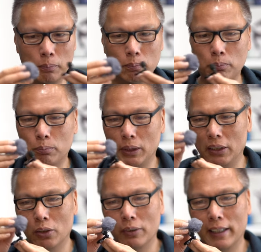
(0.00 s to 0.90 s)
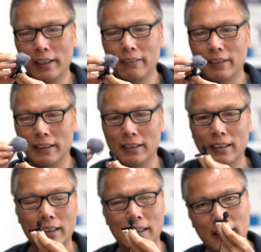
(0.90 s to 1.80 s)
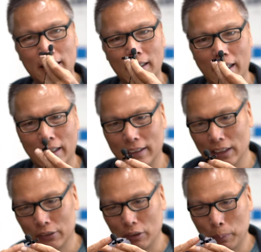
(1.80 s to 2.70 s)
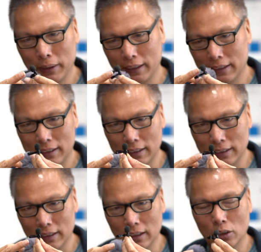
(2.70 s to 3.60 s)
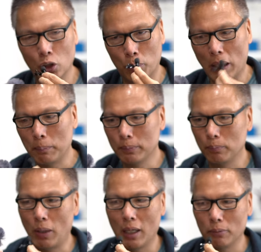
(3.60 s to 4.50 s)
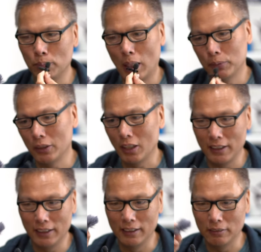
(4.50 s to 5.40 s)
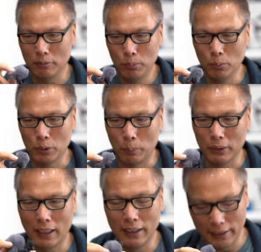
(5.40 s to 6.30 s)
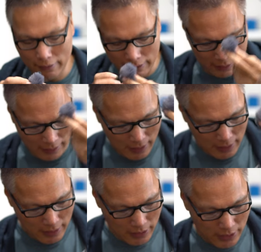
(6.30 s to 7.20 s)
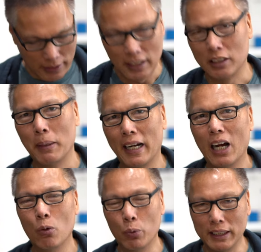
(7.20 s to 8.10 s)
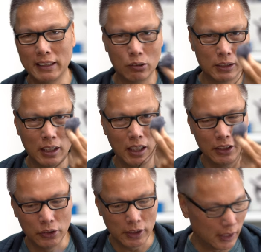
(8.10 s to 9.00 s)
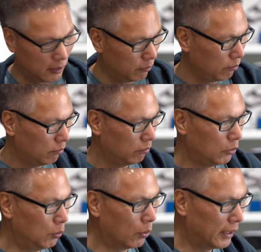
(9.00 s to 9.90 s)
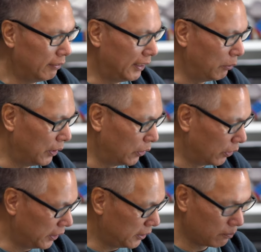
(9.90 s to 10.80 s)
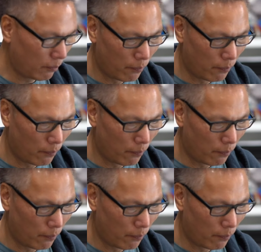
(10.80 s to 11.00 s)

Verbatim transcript: You put it over there, and this will replace this little pop socket, and boom, you put that in there, and doesn't matter how windy it's outside, you won't hear any wind noise.